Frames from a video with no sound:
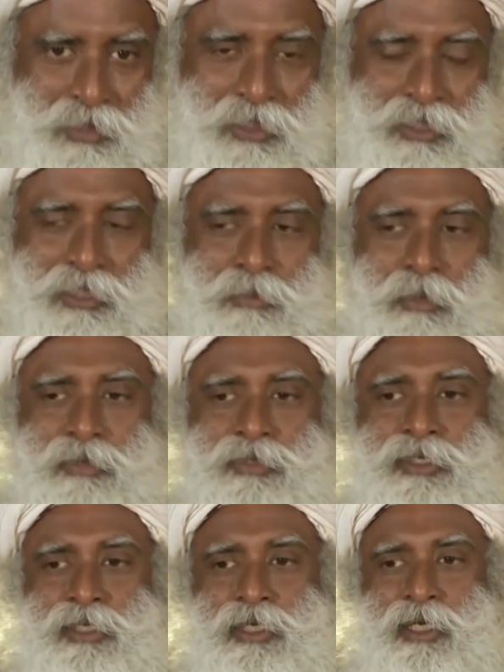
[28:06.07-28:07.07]
just about
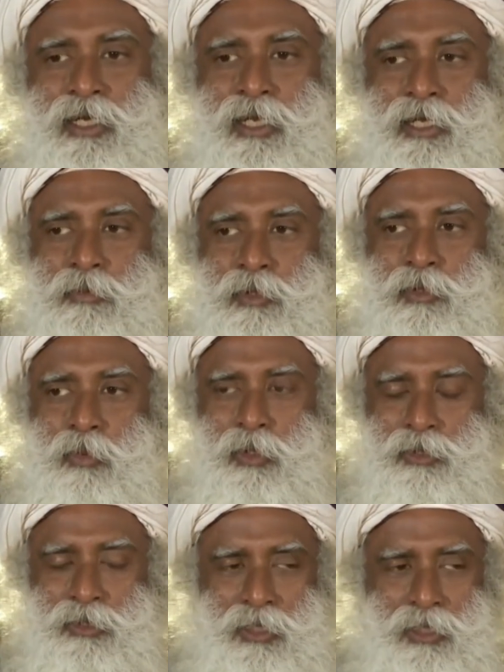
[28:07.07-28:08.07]
drinking liquid
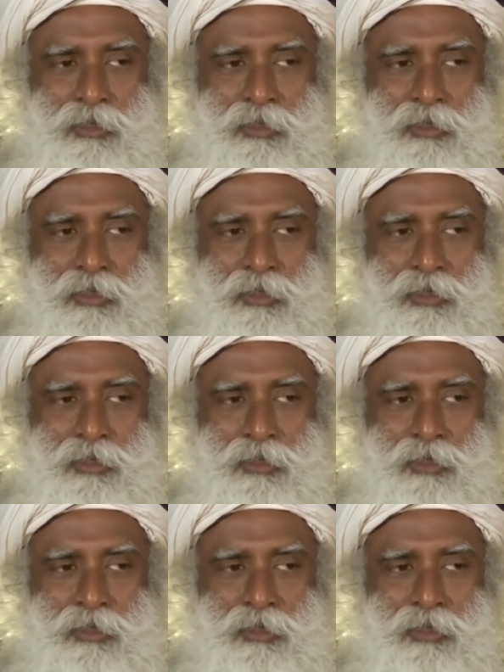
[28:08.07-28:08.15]
water.